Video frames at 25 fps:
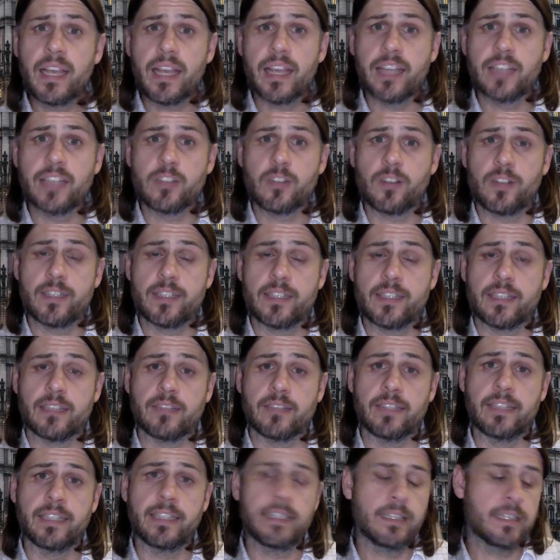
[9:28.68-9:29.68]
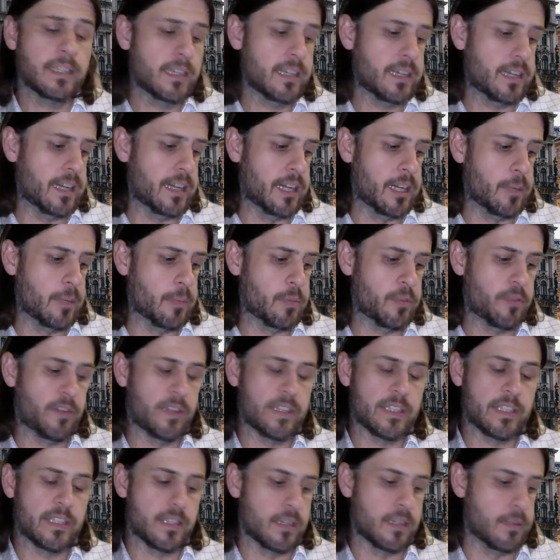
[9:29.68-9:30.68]
Interestingly, um,
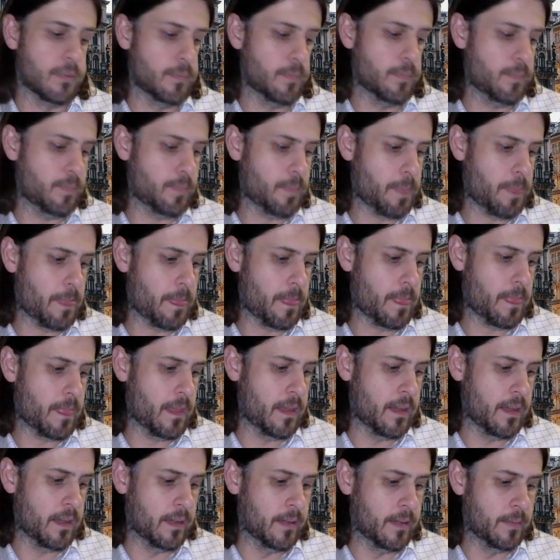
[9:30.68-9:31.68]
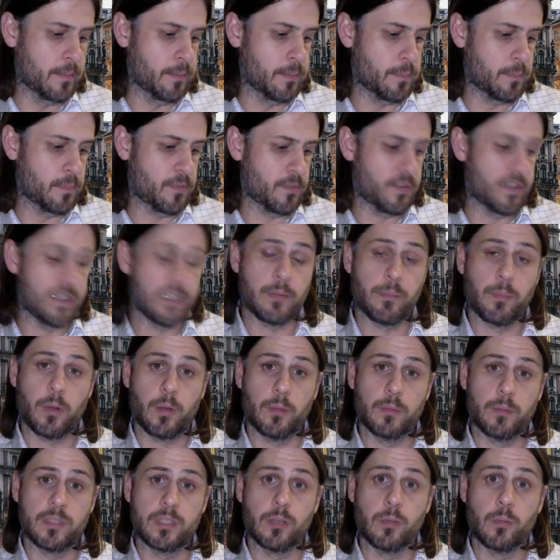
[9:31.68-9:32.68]
Professor Um, Professor
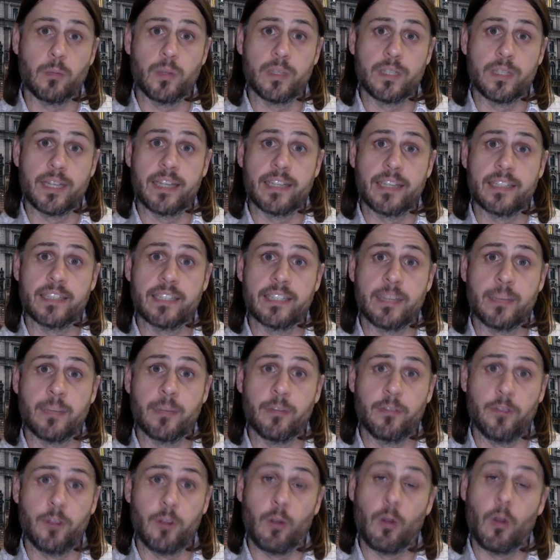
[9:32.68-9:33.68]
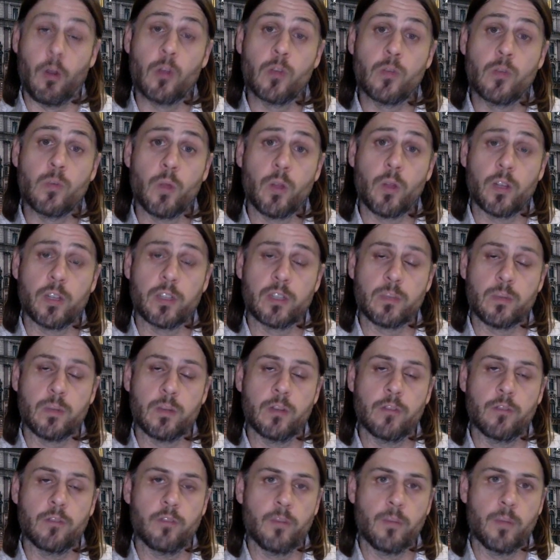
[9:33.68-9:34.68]
Pröbstel presented some of her own work as well
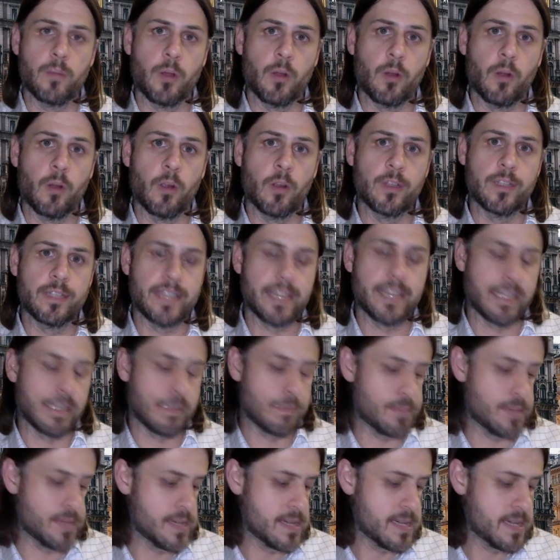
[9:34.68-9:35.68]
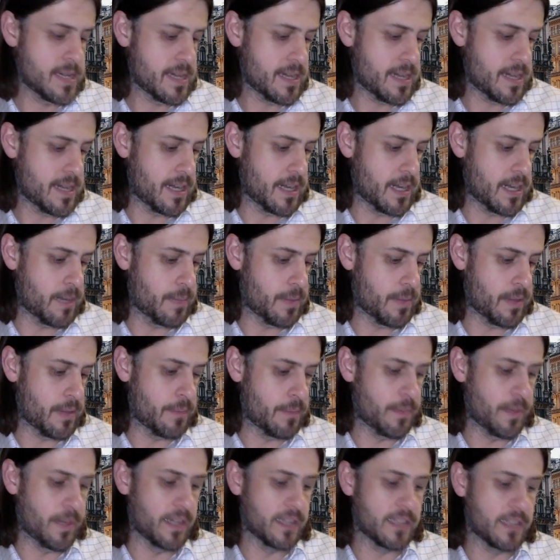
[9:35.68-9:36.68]
from her own team um, in
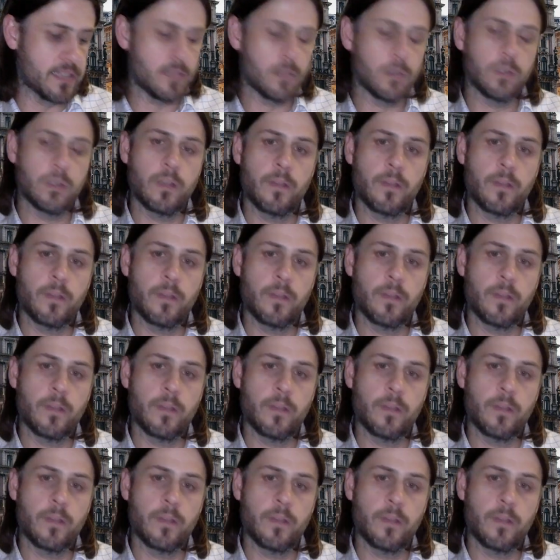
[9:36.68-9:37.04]
Basel,